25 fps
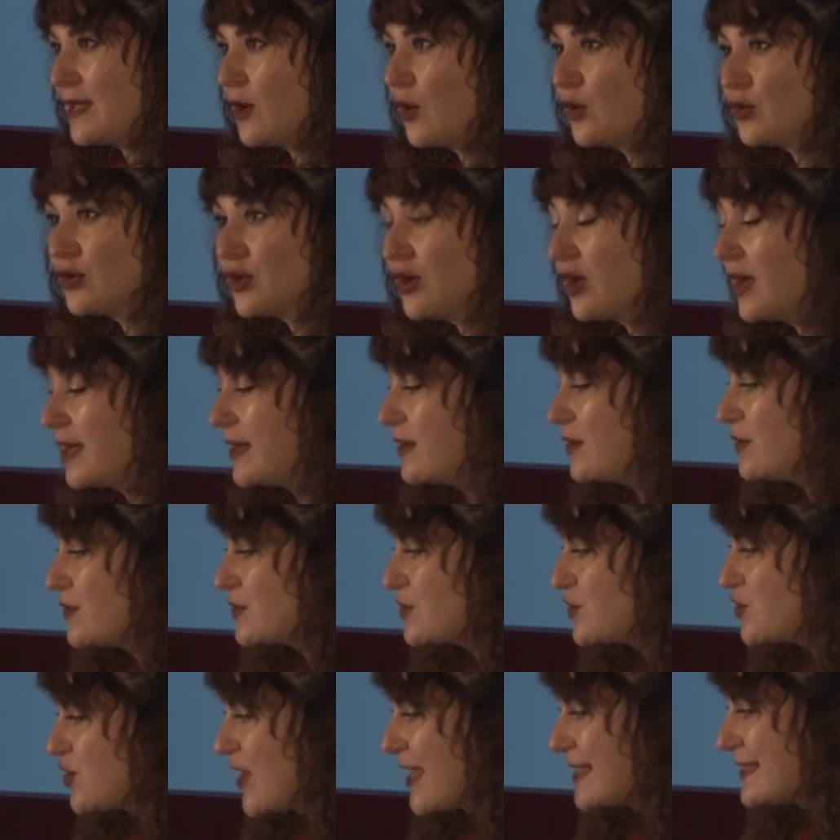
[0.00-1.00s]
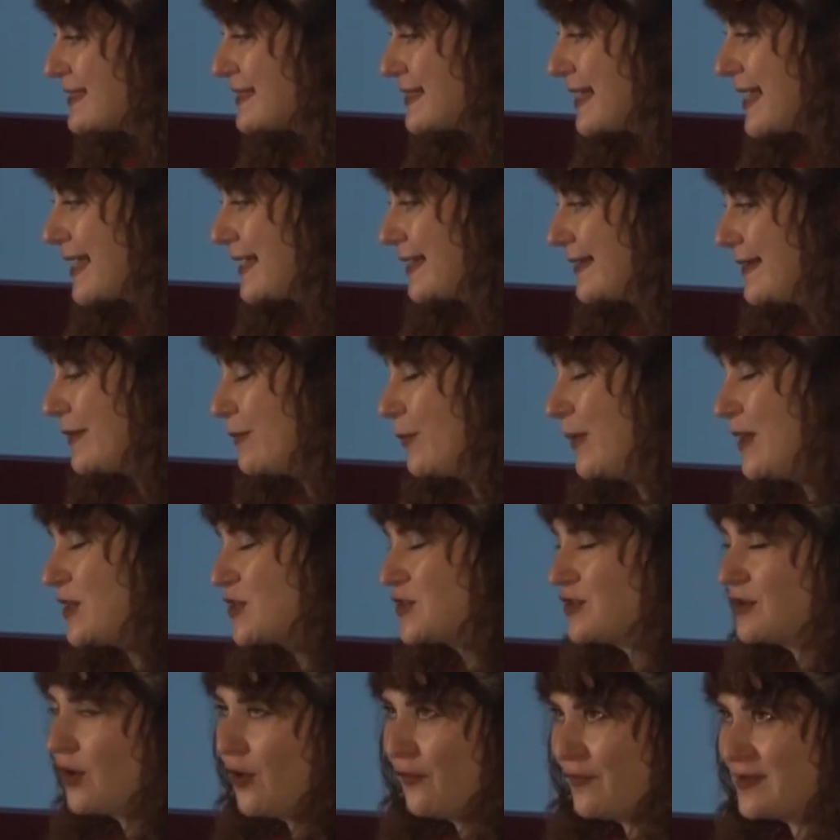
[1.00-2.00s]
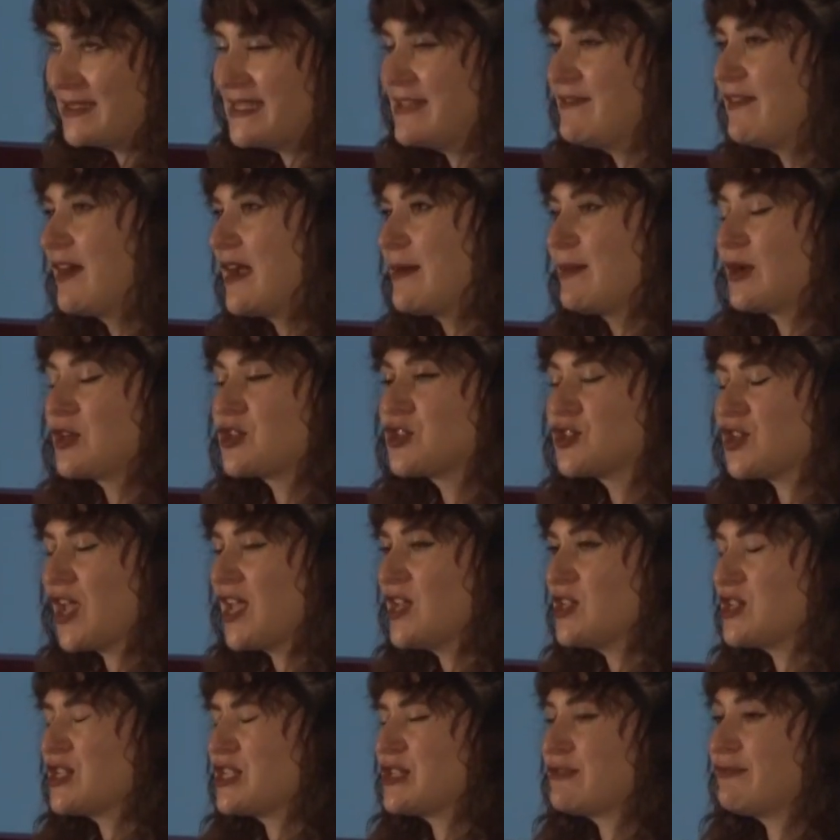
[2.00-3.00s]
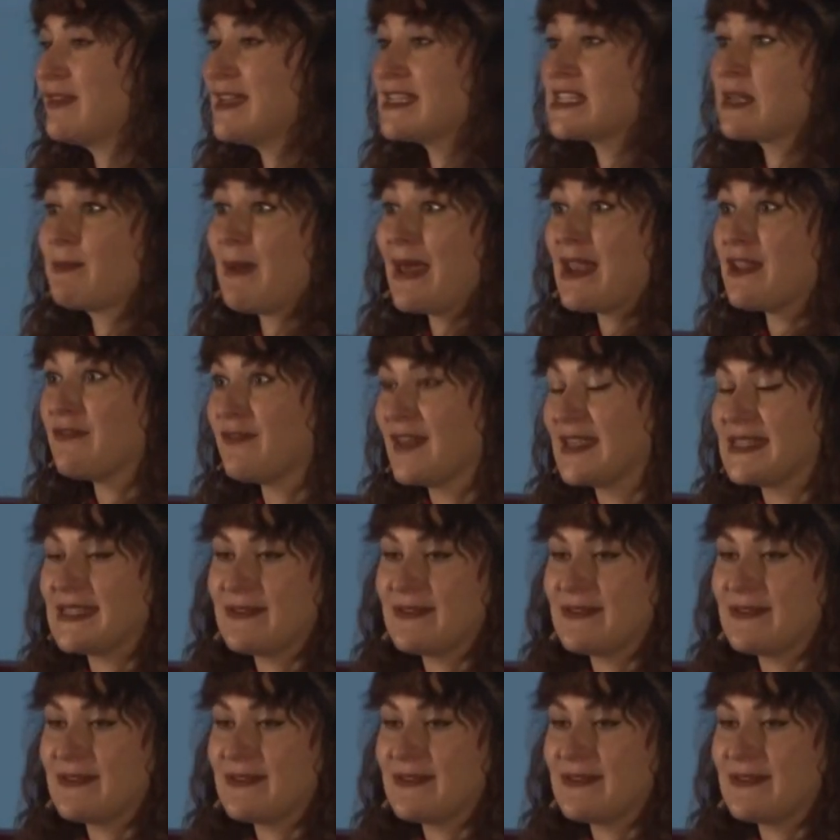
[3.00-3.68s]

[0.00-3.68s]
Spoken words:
online are suggesting, which obviously very much changes the risk-benefit.